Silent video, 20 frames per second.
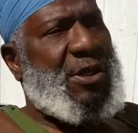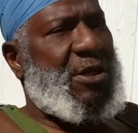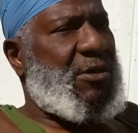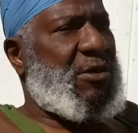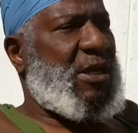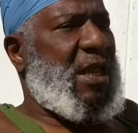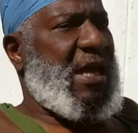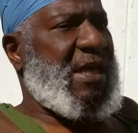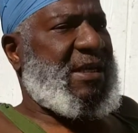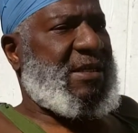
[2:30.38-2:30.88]

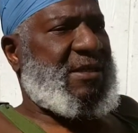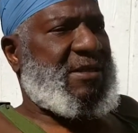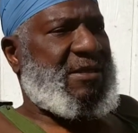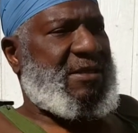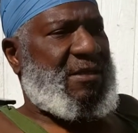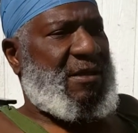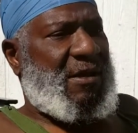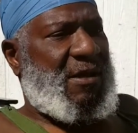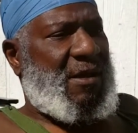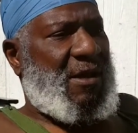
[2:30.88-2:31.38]
they're like
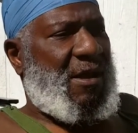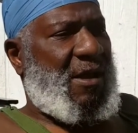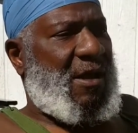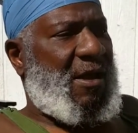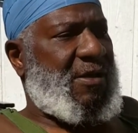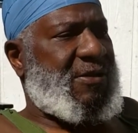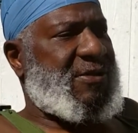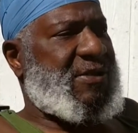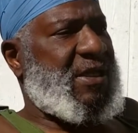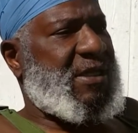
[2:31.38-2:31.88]

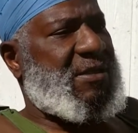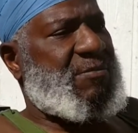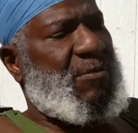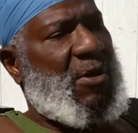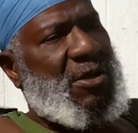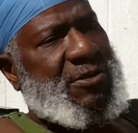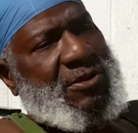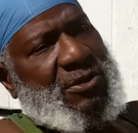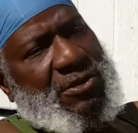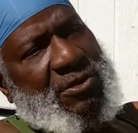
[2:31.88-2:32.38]
6
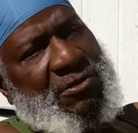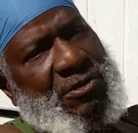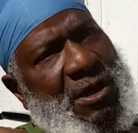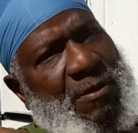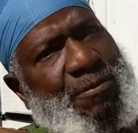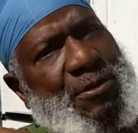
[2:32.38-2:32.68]
months or so, they